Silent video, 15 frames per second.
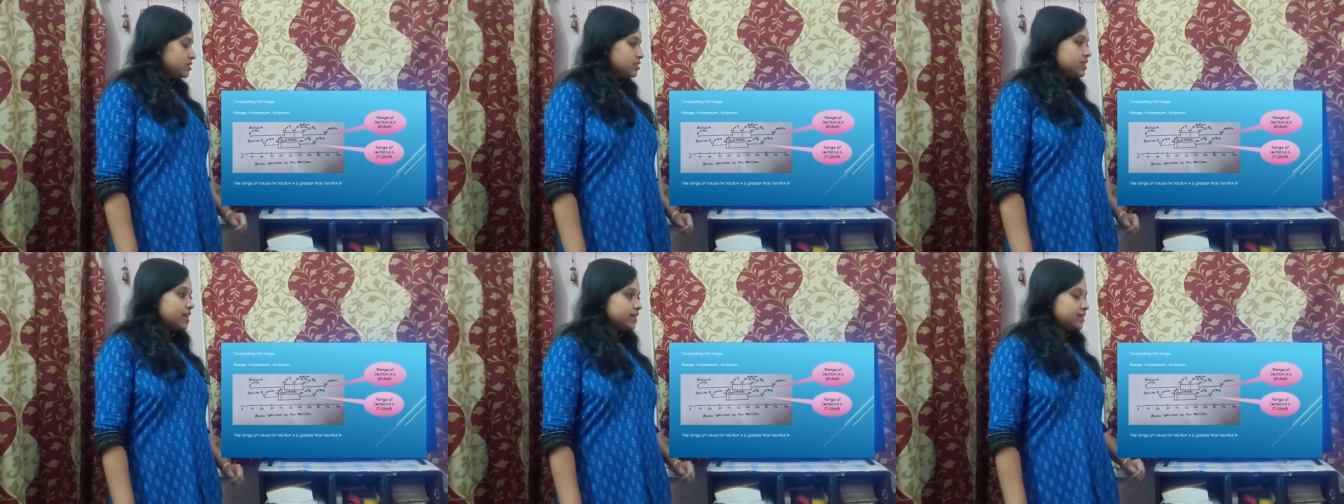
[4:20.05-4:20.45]

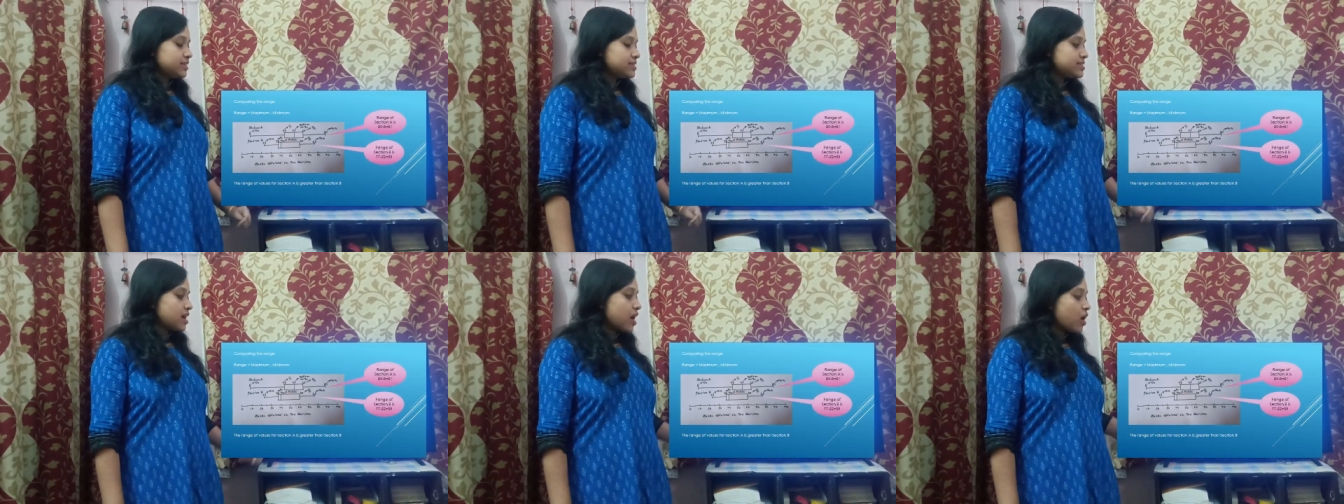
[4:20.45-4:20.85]
That
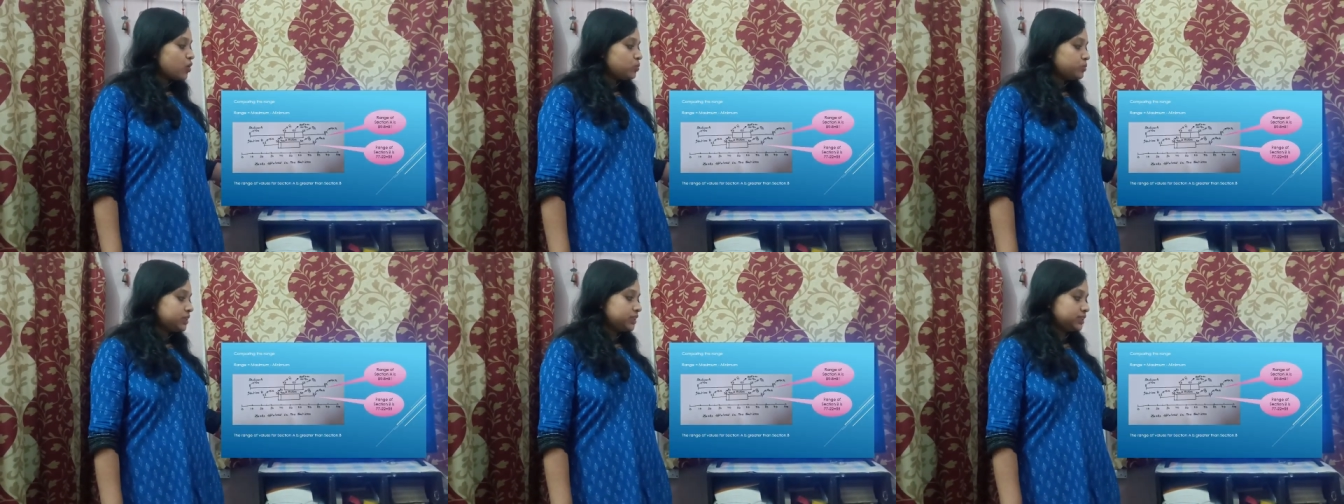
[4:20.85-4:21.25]
is
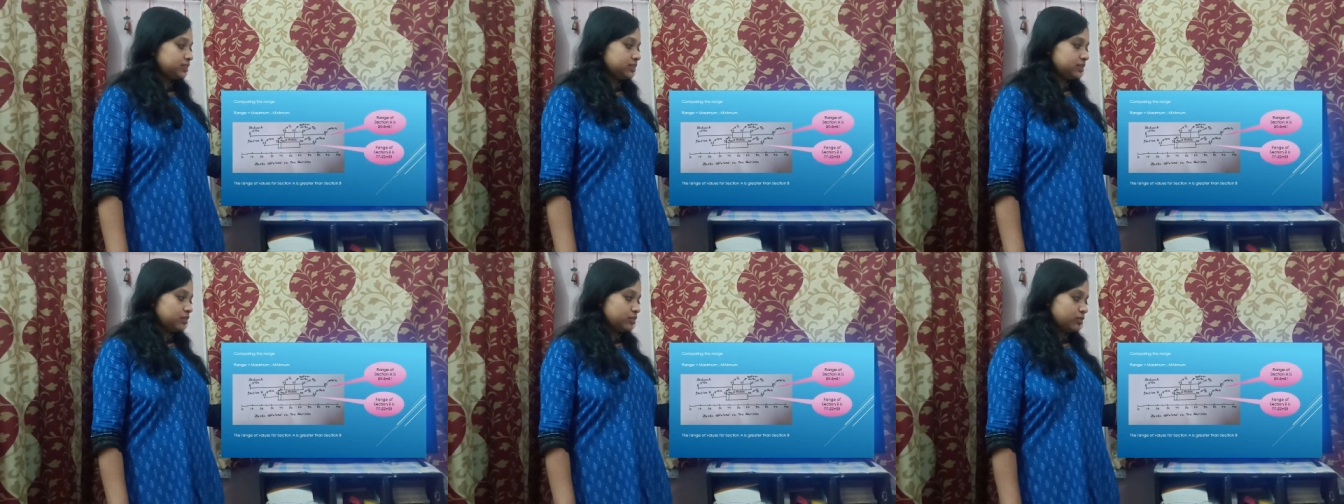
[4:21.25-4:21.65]
how
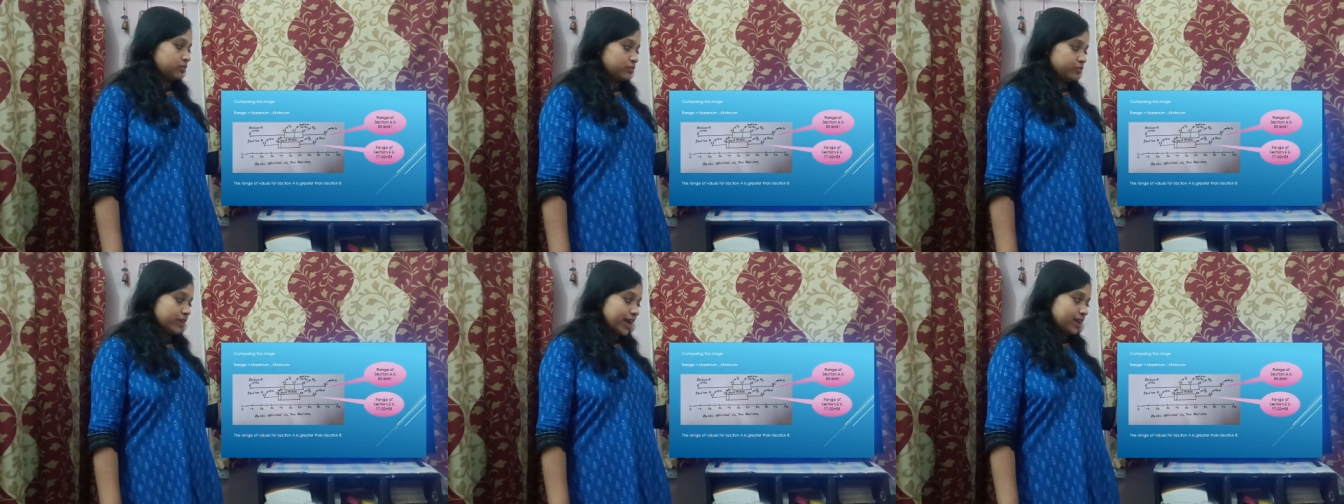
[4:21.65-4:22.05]
much the
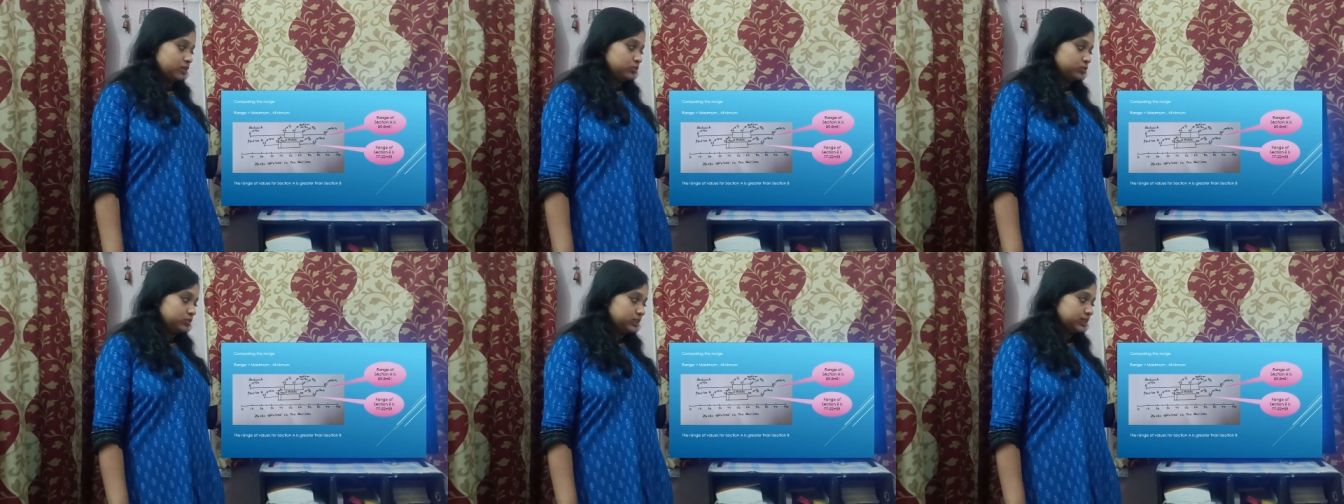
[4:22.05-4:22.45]

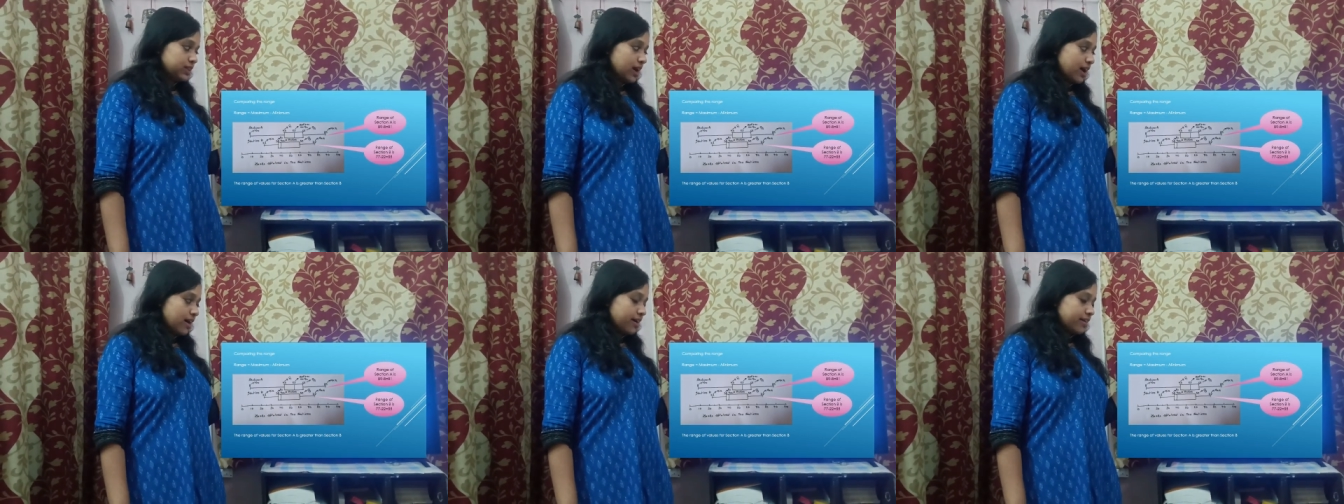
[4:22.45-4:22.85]
values
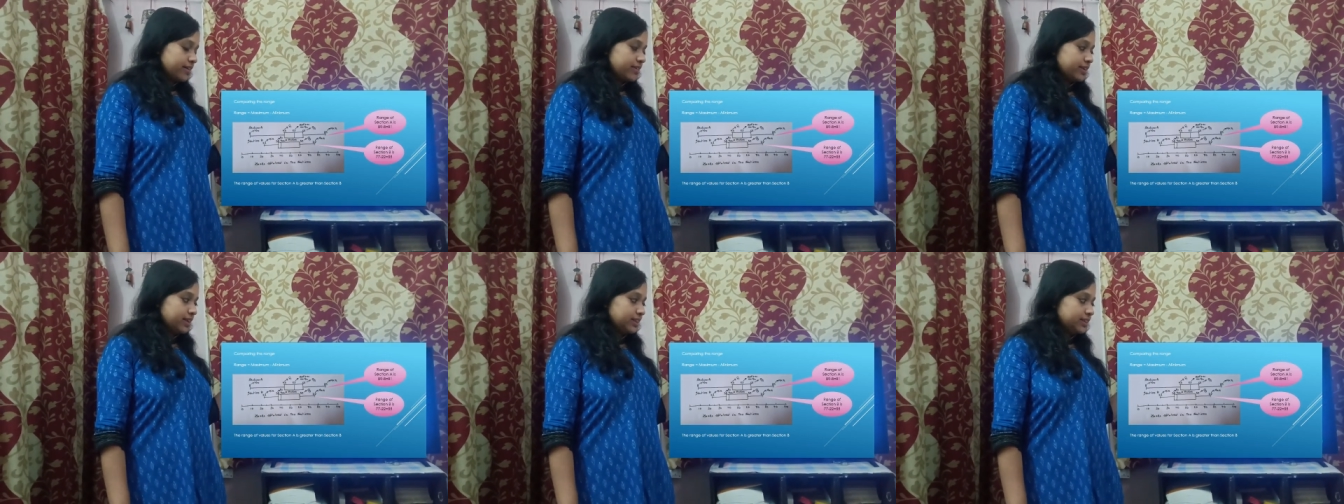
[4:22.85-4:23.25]
are
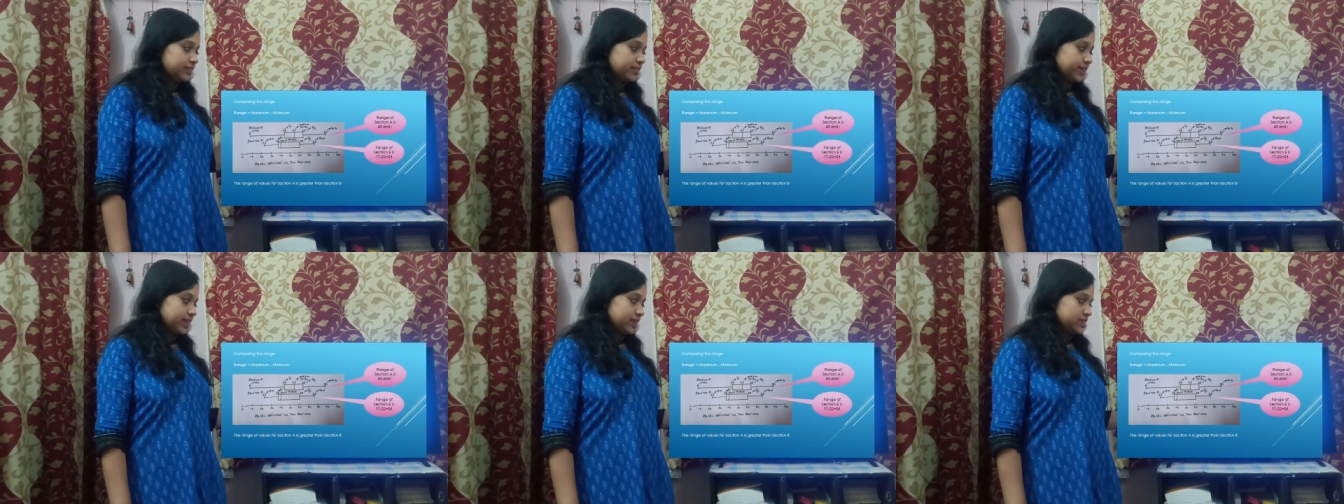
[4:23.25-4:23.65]
in
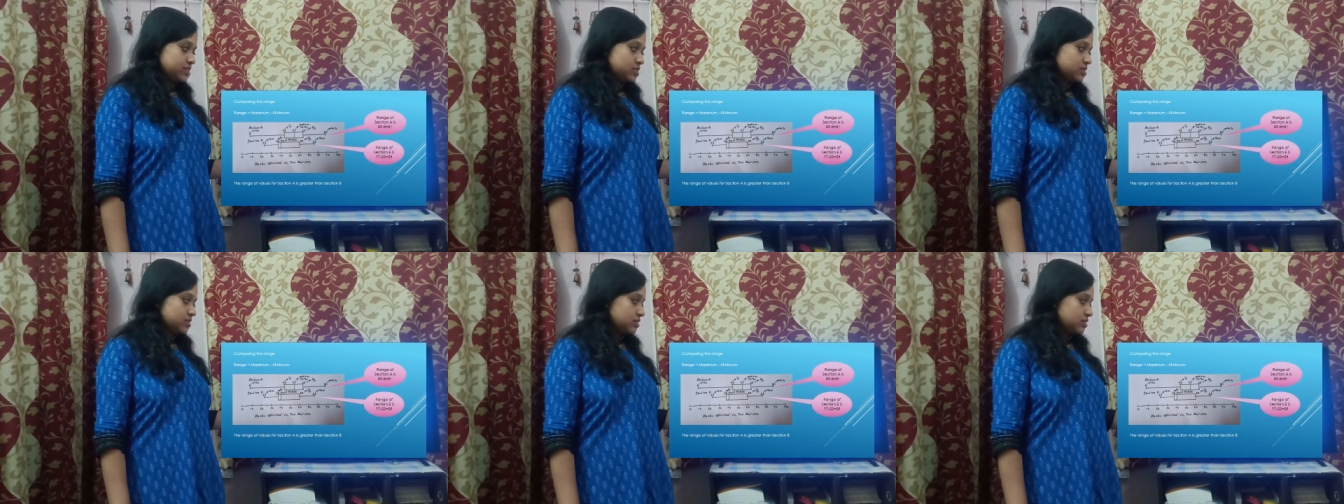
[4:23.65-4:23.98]
the range.